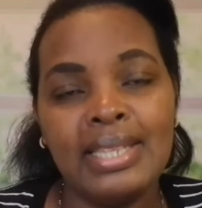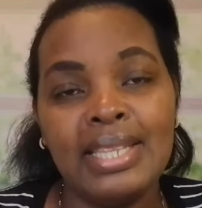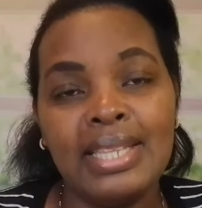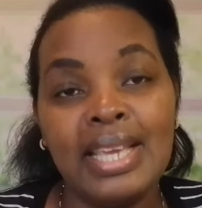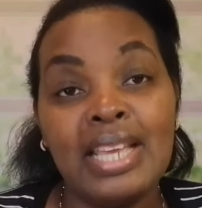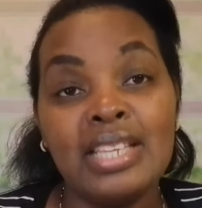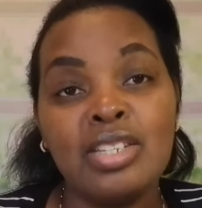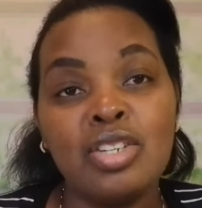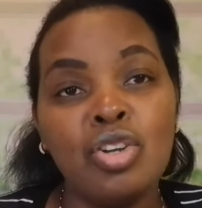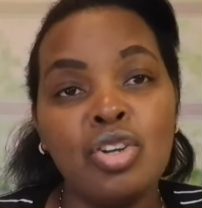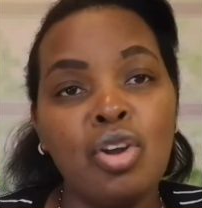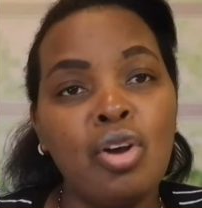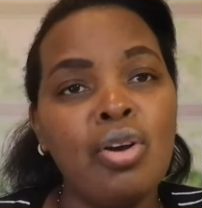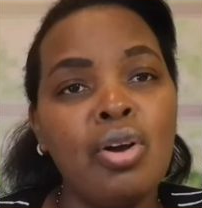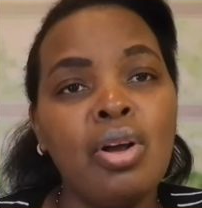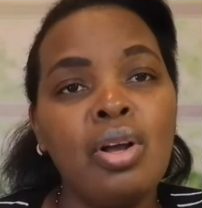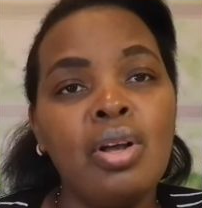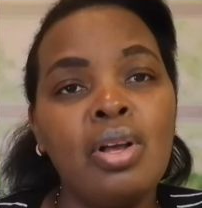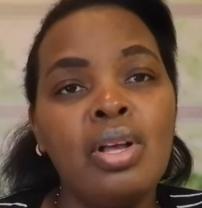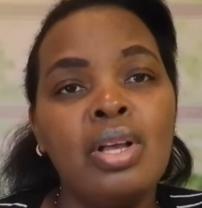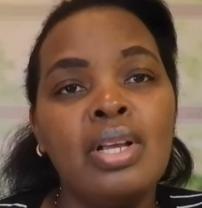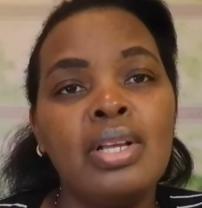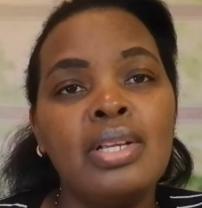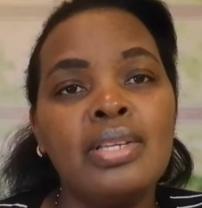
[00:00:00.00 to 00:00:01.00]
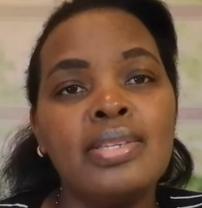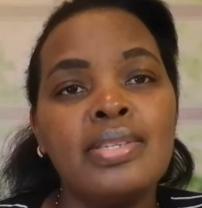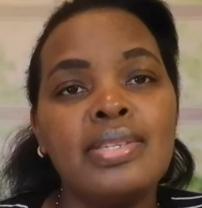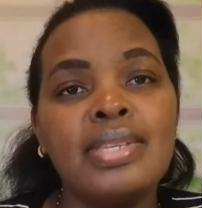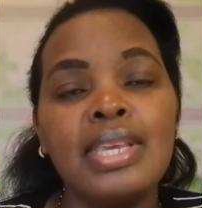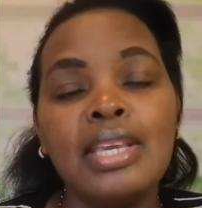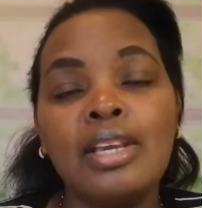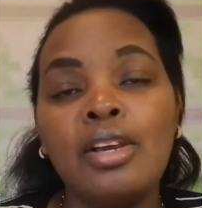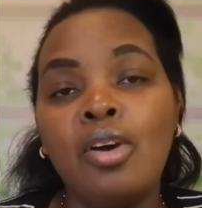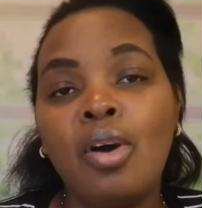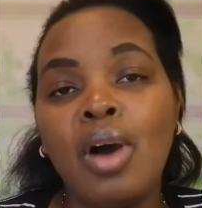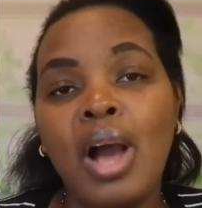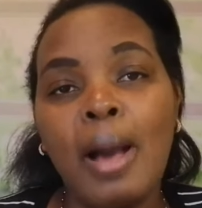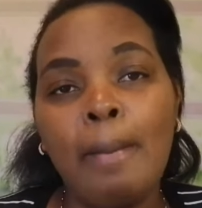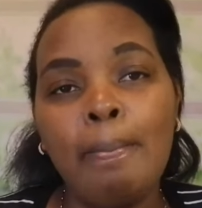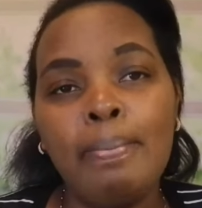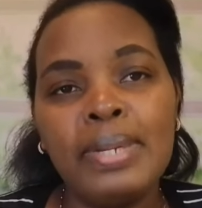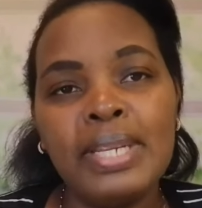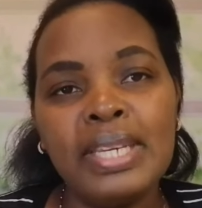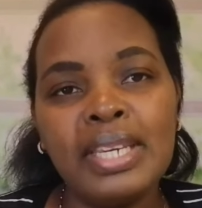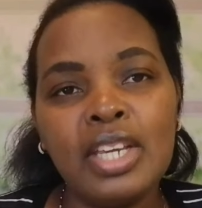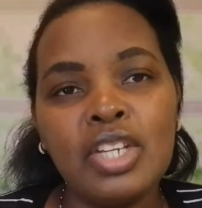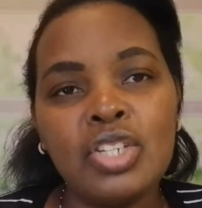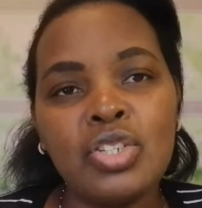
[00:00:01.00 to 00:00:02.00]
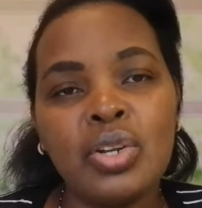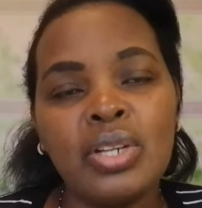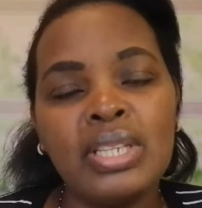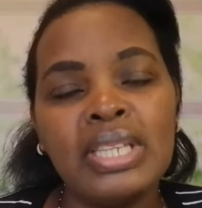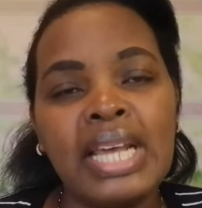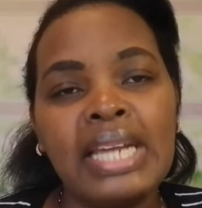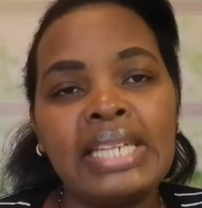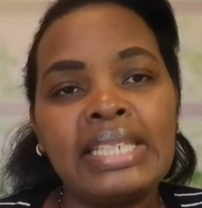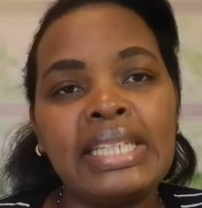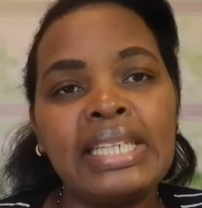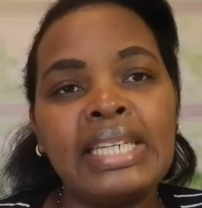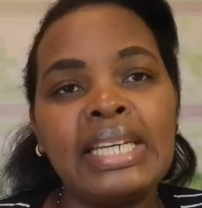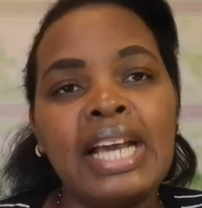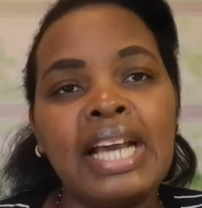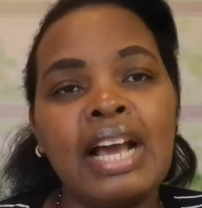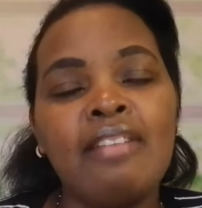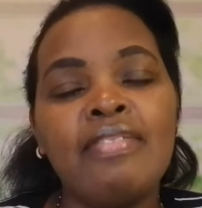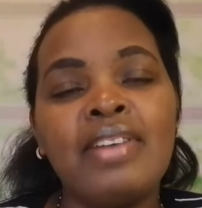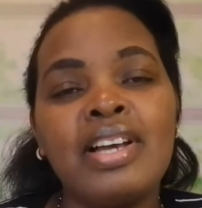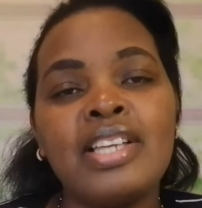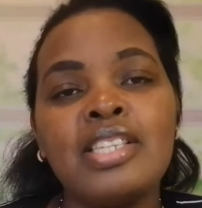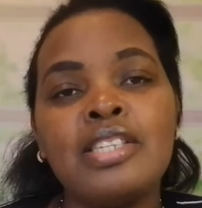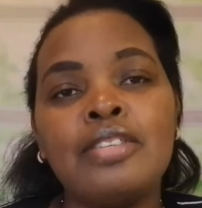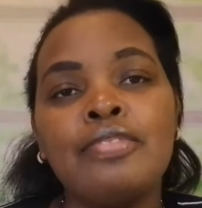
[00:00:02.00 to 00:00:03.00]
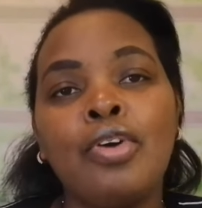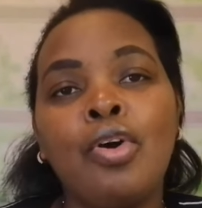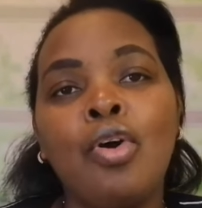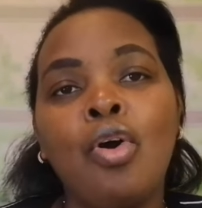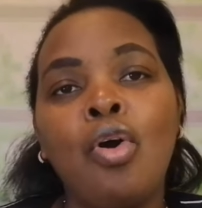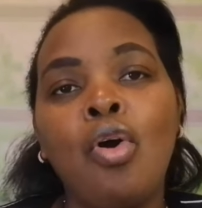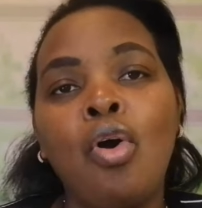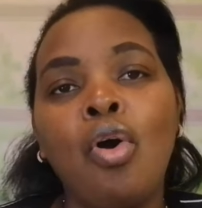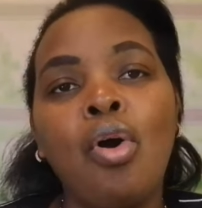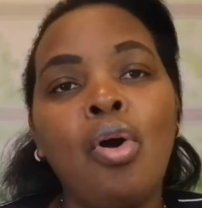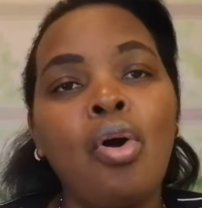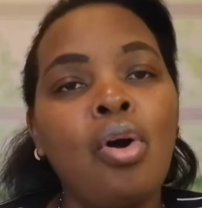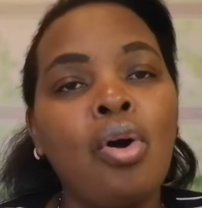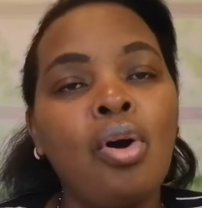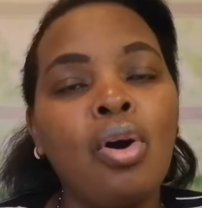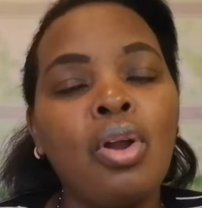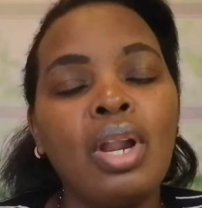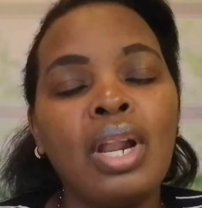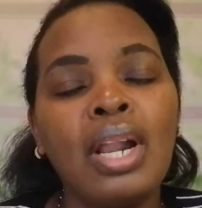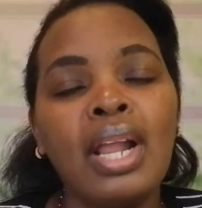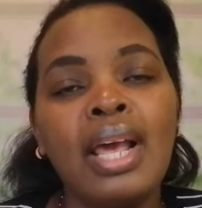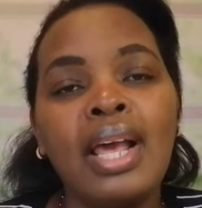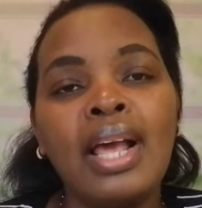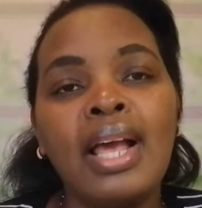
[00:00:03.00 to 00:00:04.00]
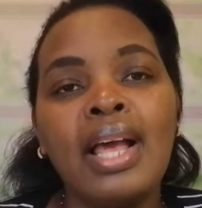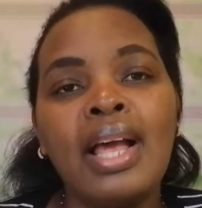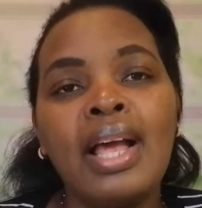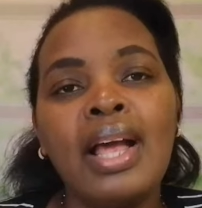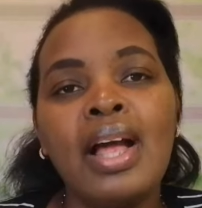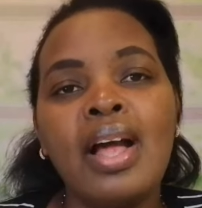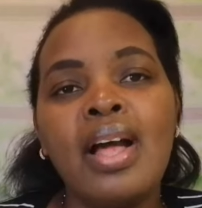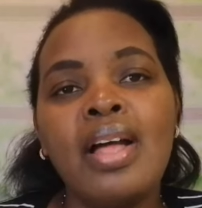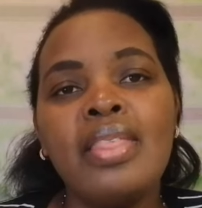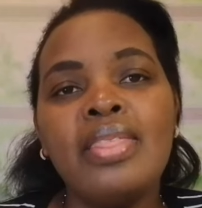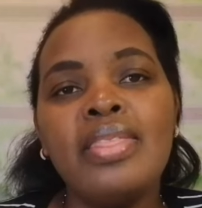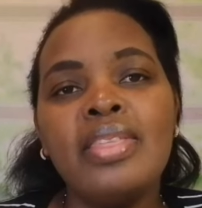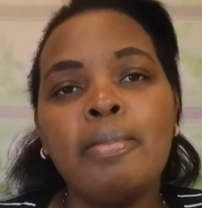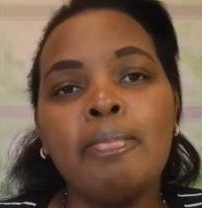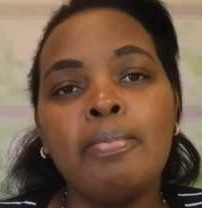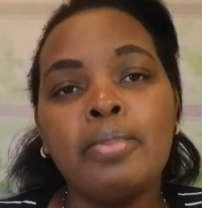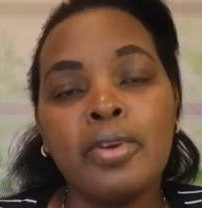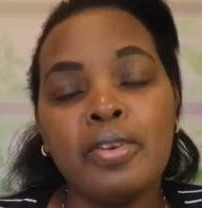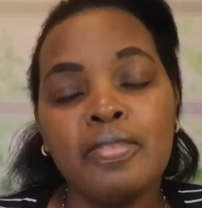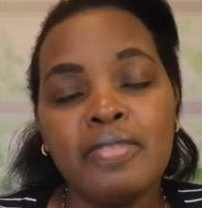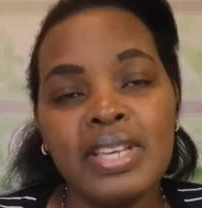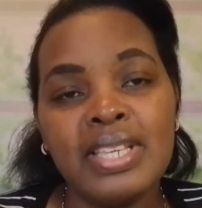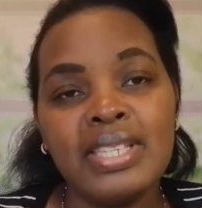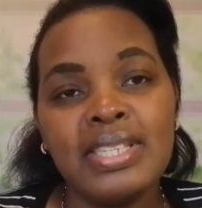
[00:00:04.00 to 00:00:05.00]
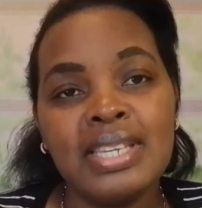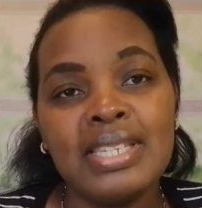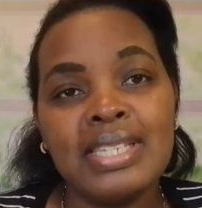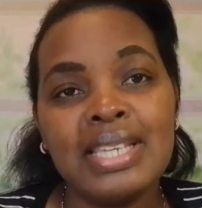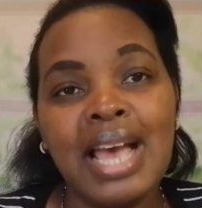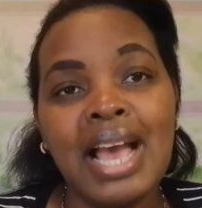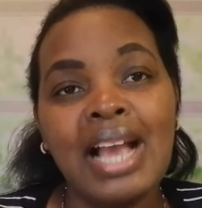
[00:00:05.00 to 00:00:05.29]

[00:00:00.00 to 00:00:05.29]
There is no single application that covers for all the provinces.